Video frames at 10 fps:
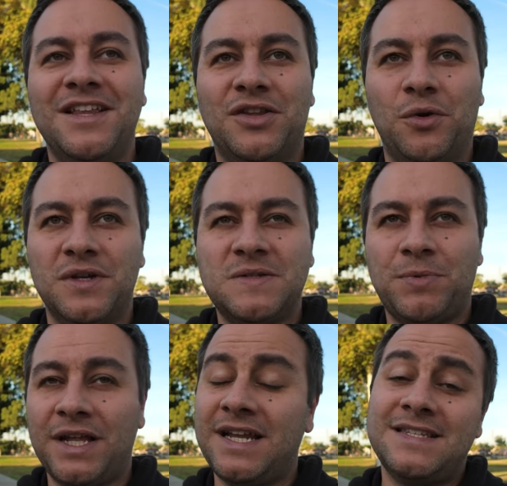There was
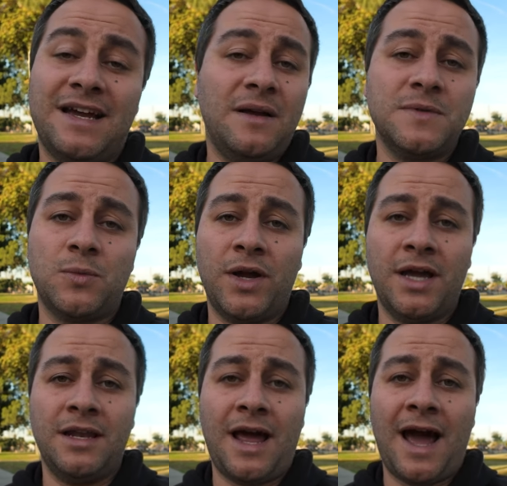plenty of times
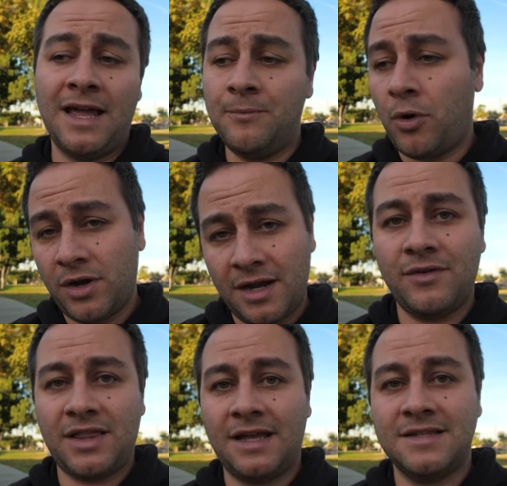when I imported
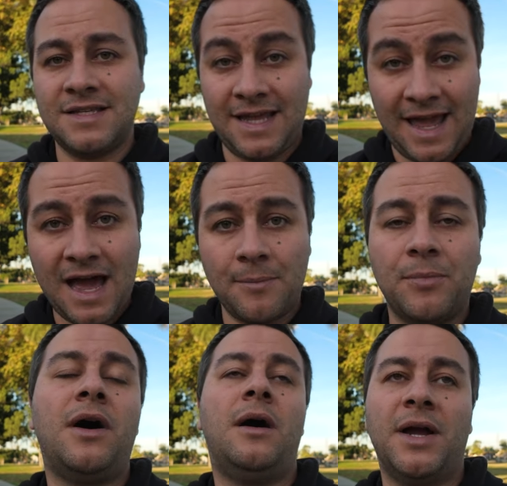everything into the
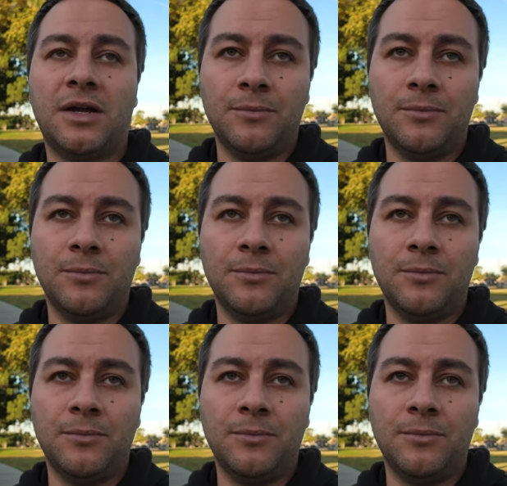app on my